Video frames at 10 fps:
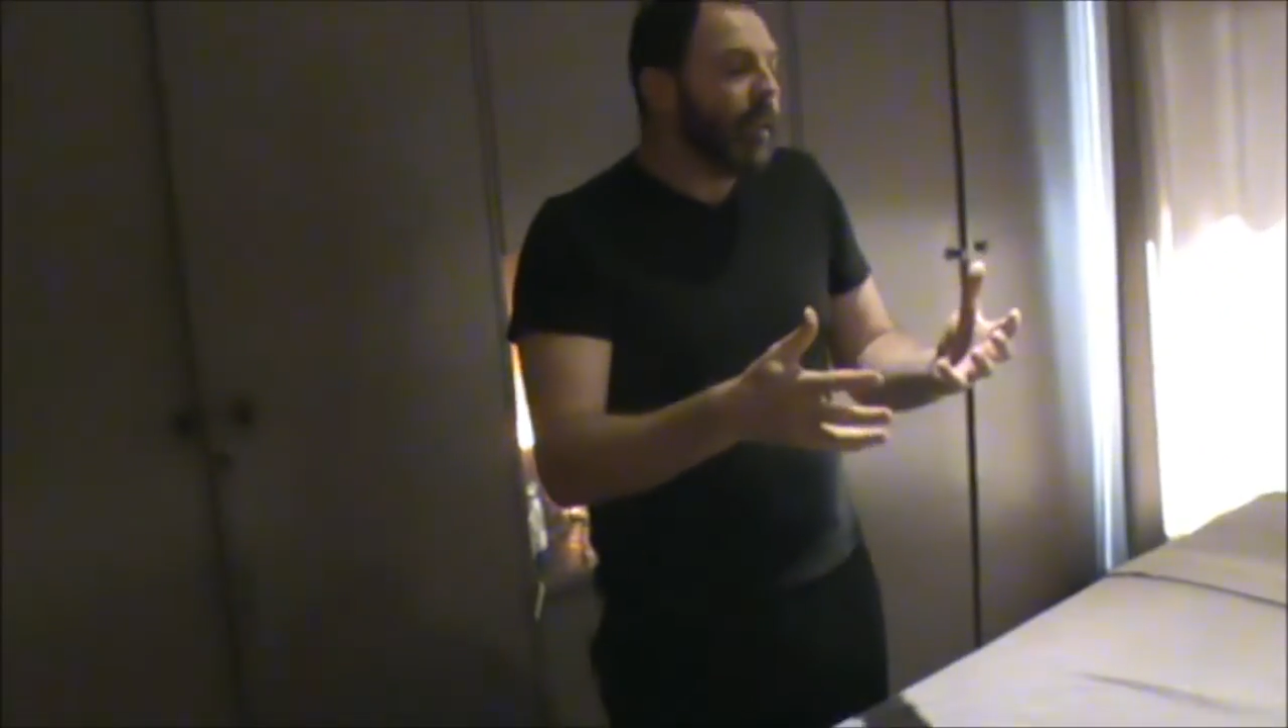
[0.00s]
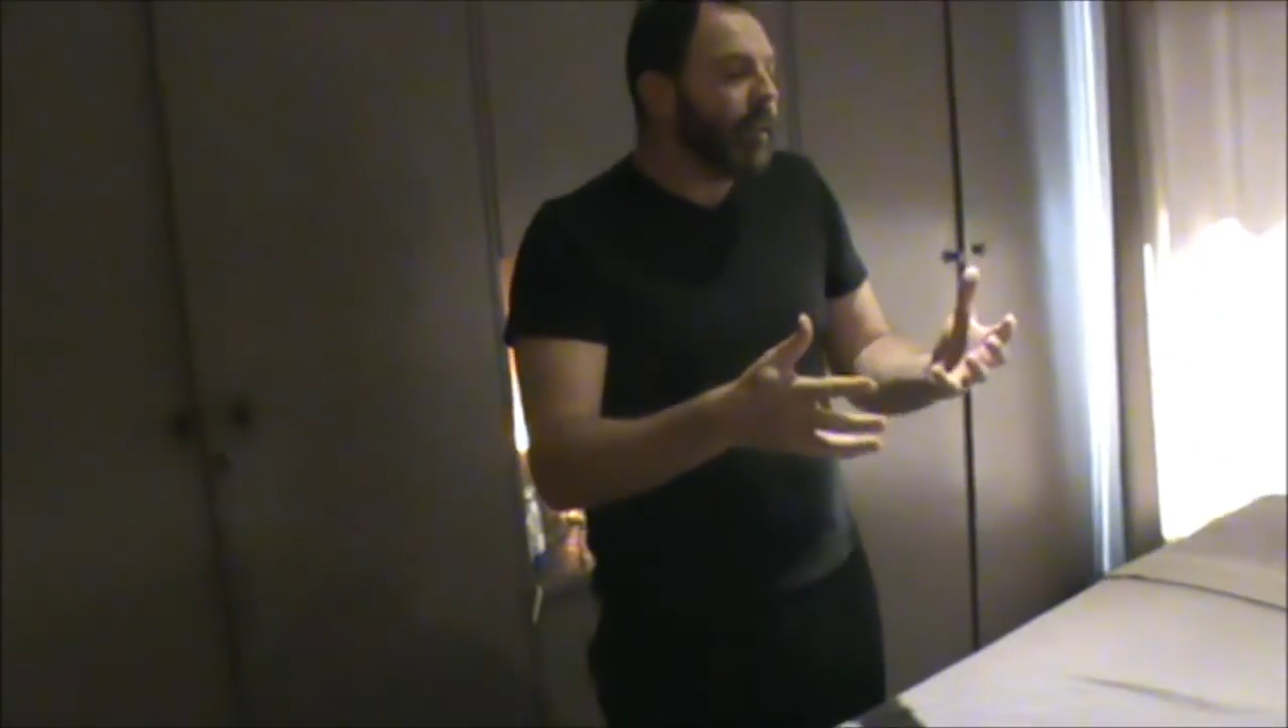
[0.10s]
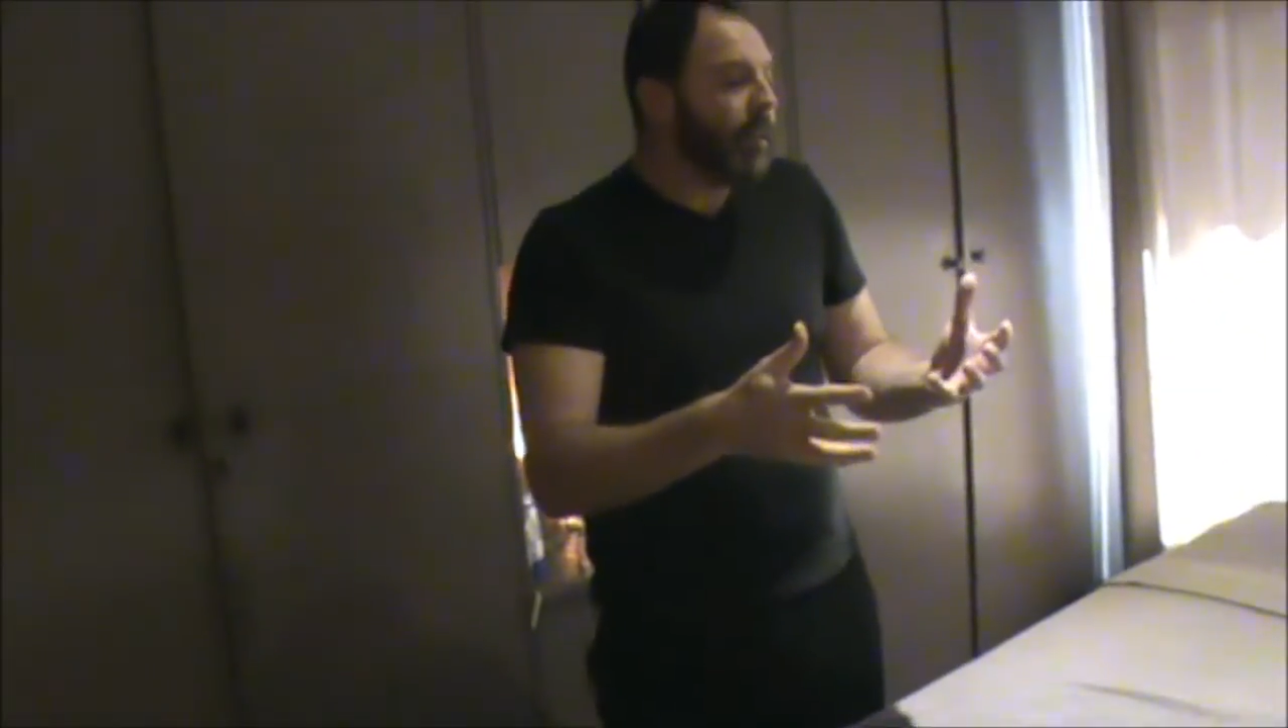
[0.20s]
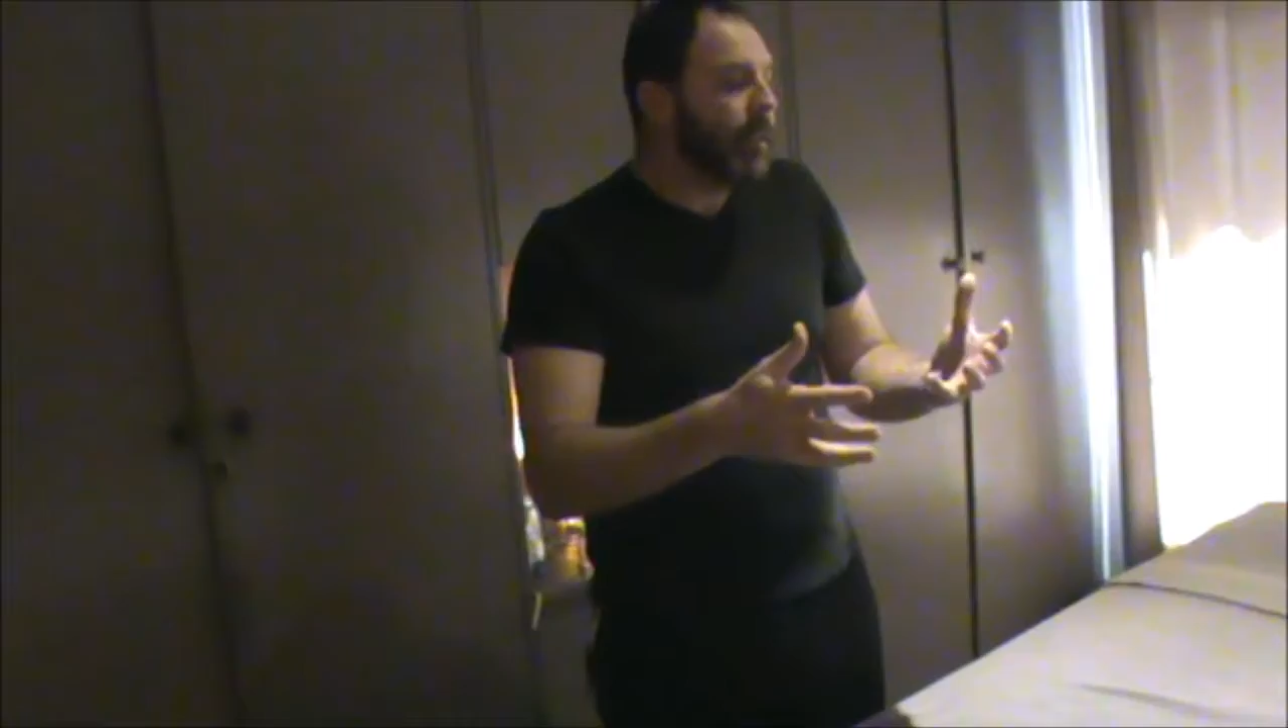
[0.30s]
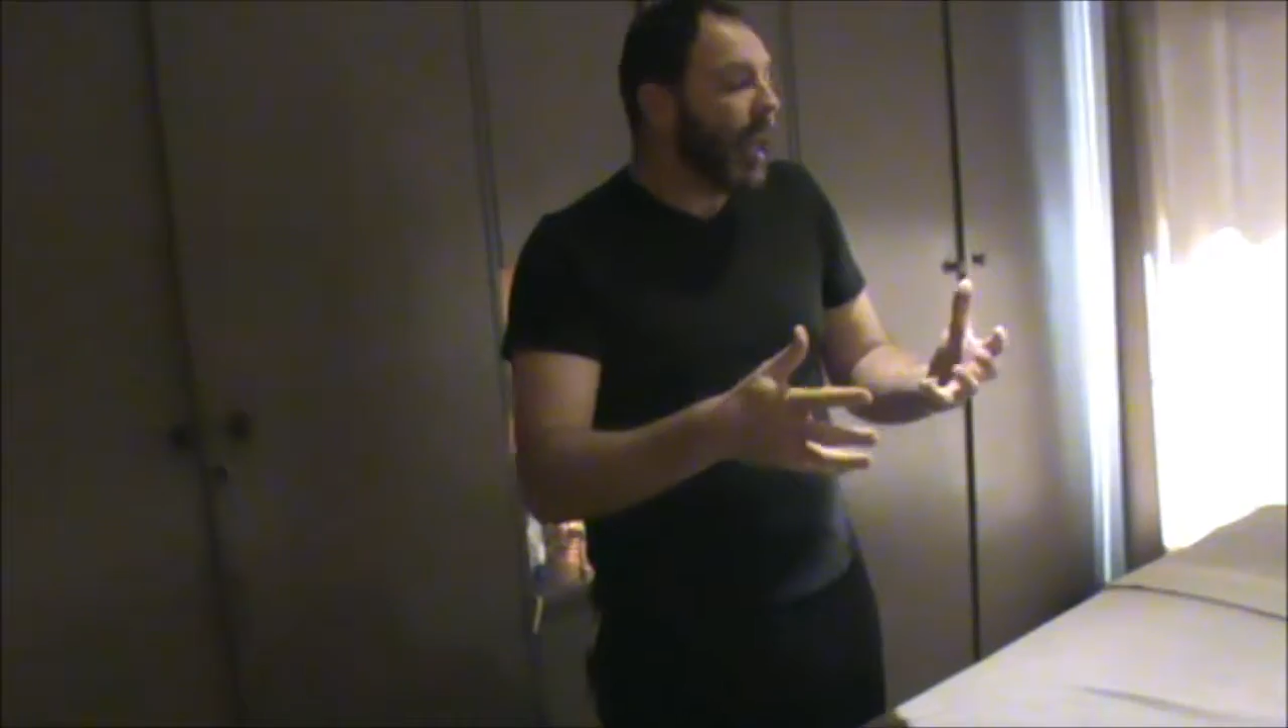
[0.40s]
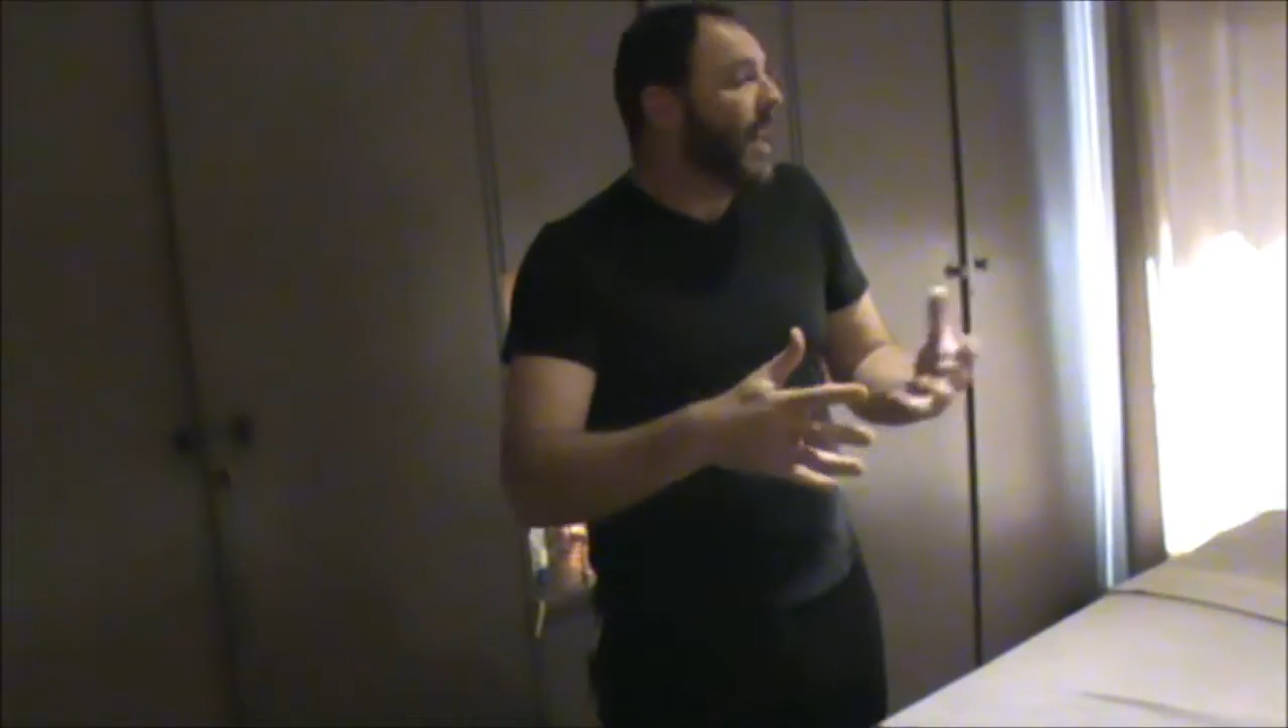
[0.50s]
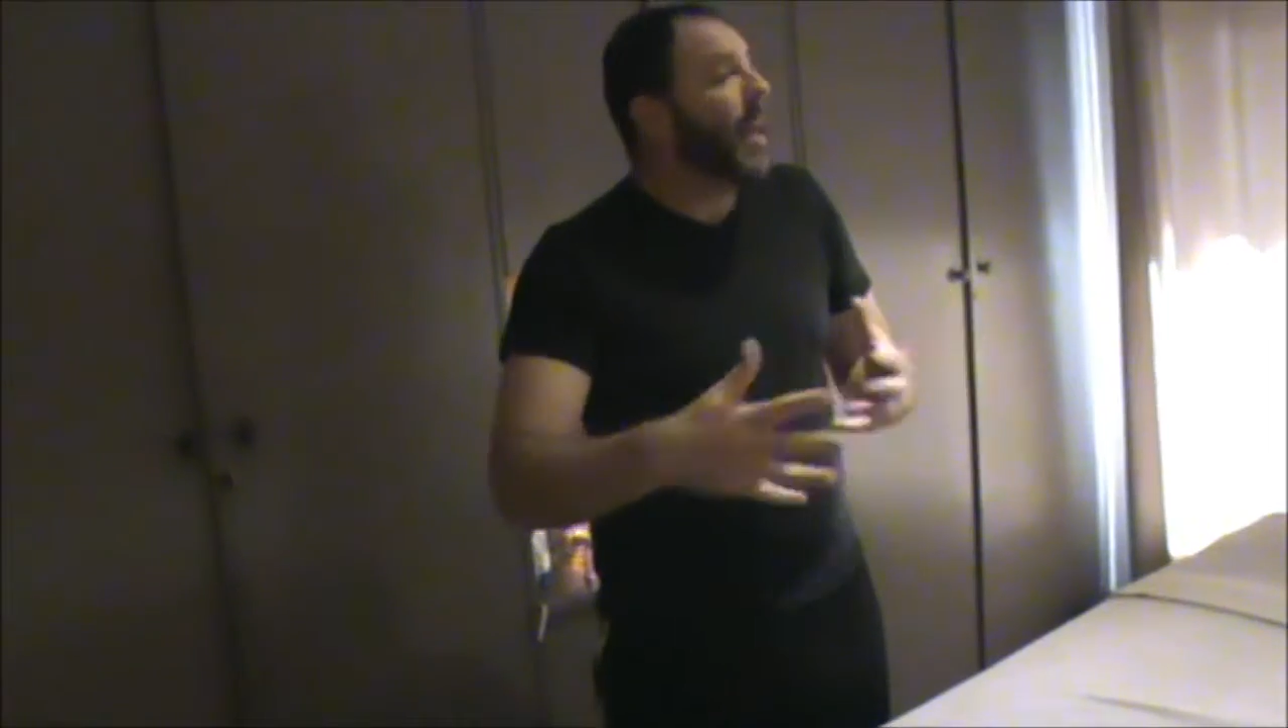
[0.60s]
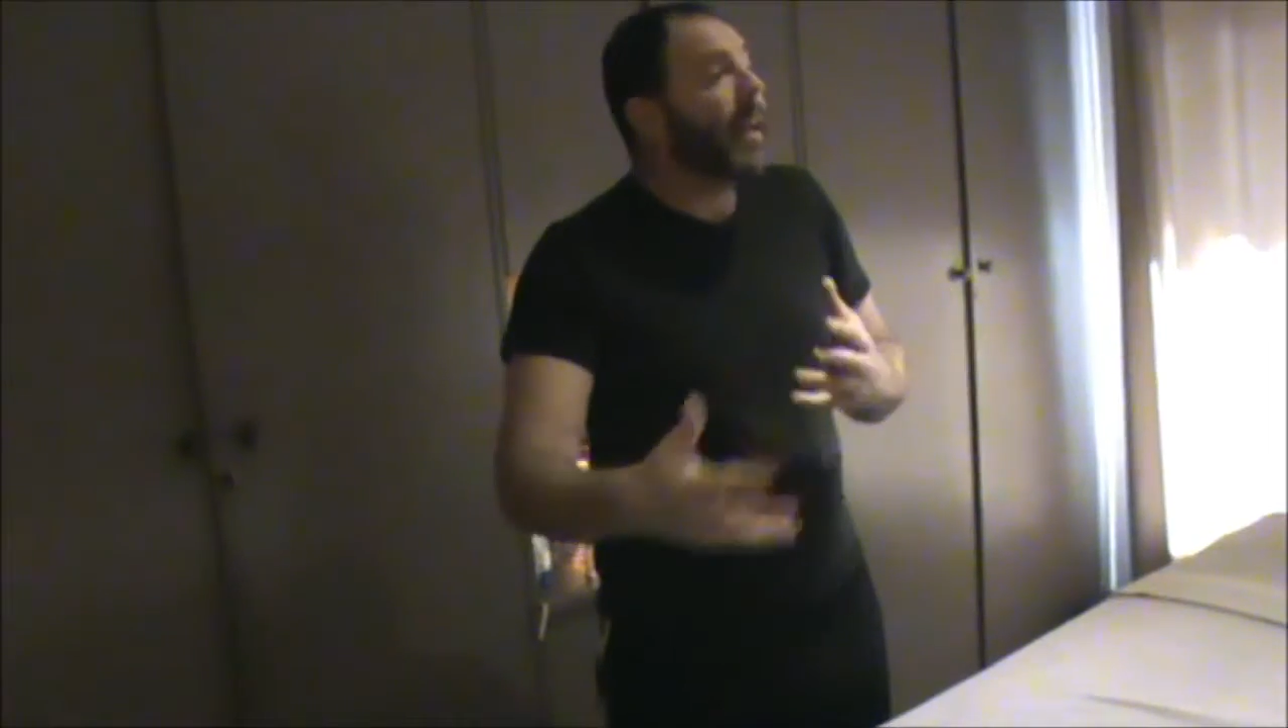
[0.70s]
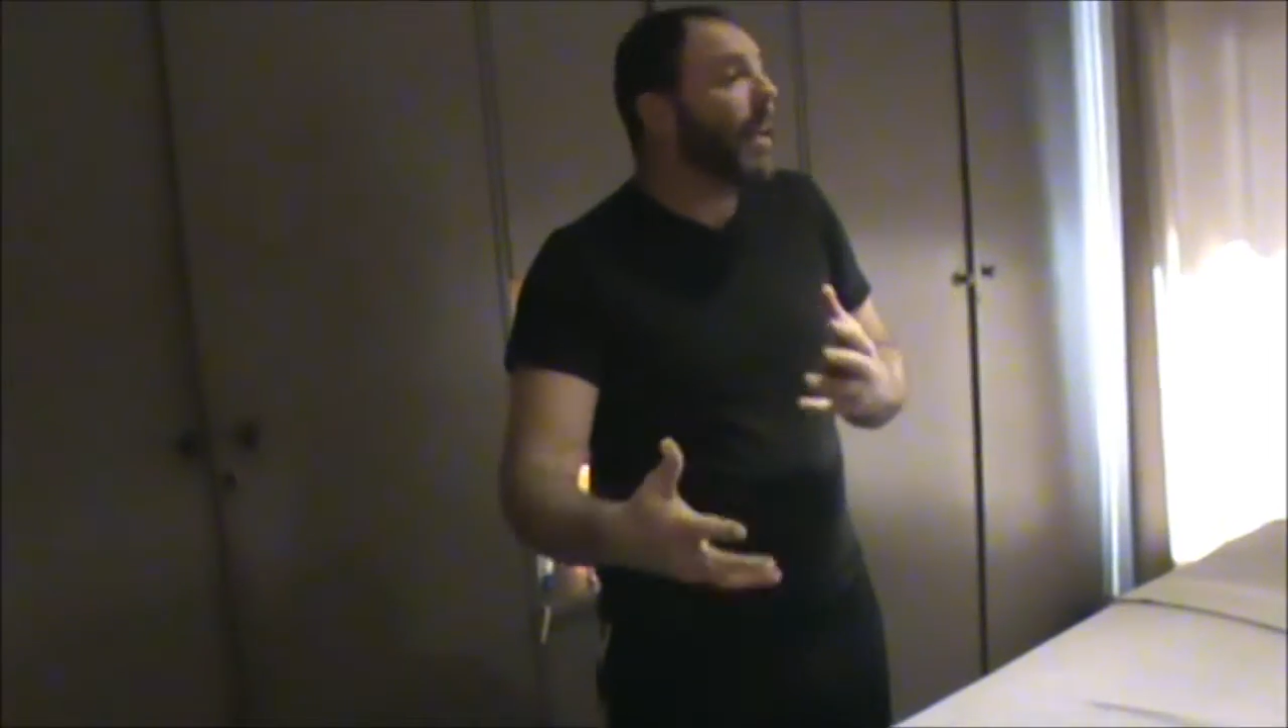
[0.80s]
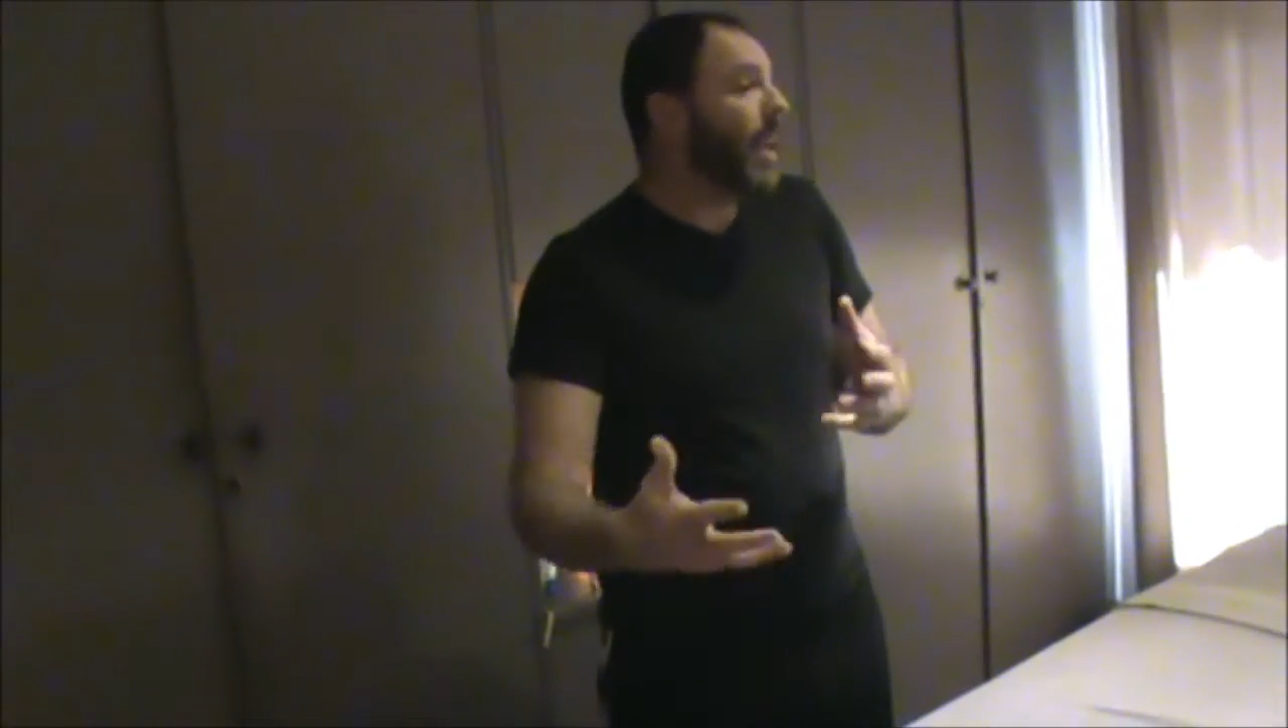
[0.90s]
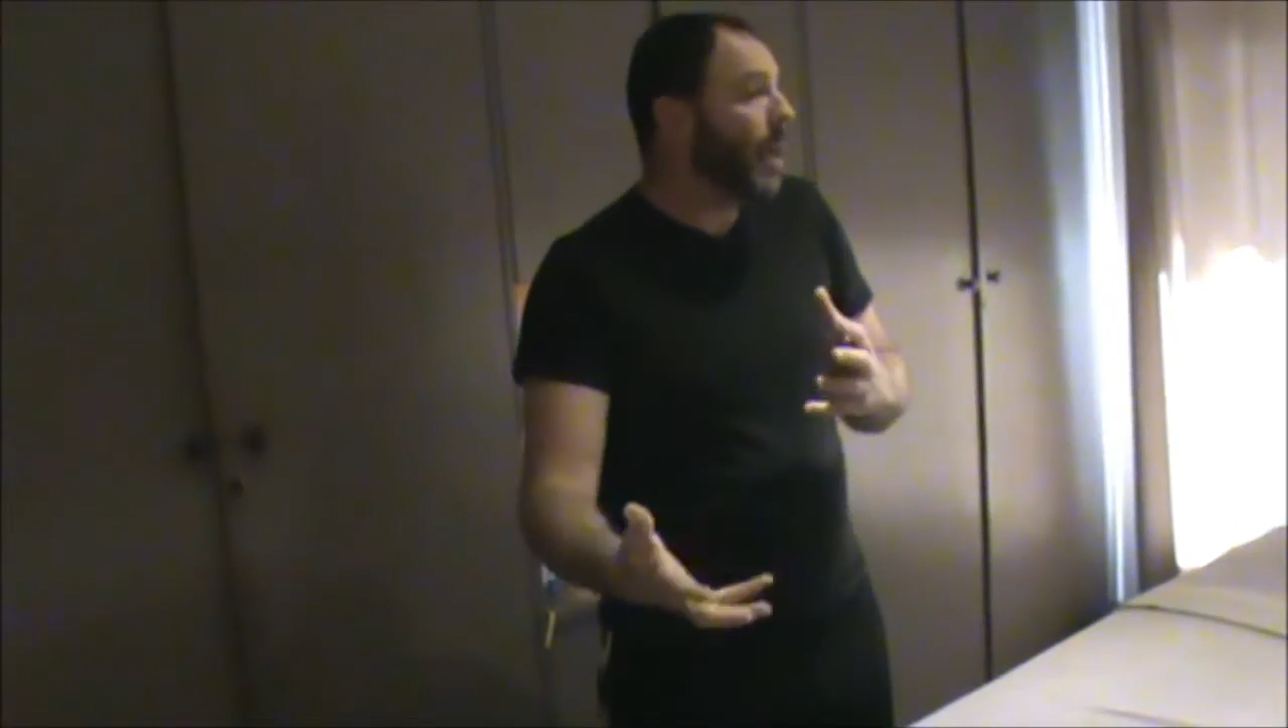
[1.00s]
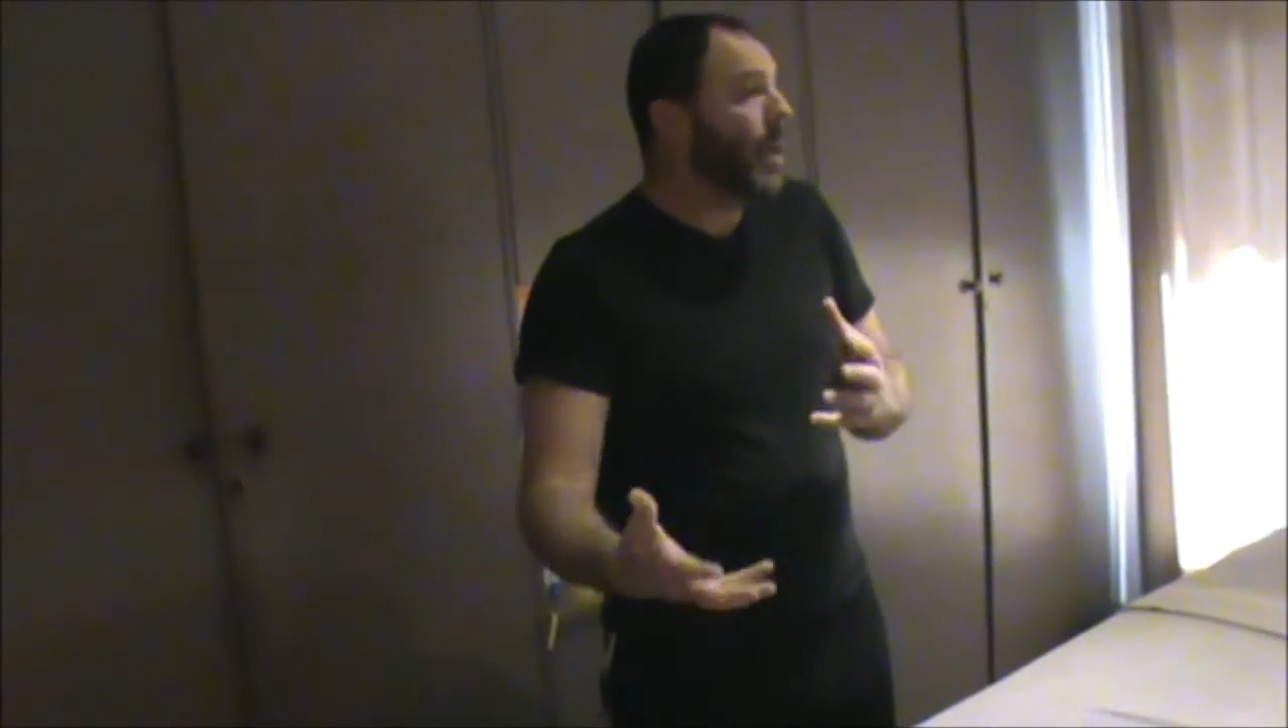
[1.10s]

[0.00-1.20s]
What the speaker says: there's another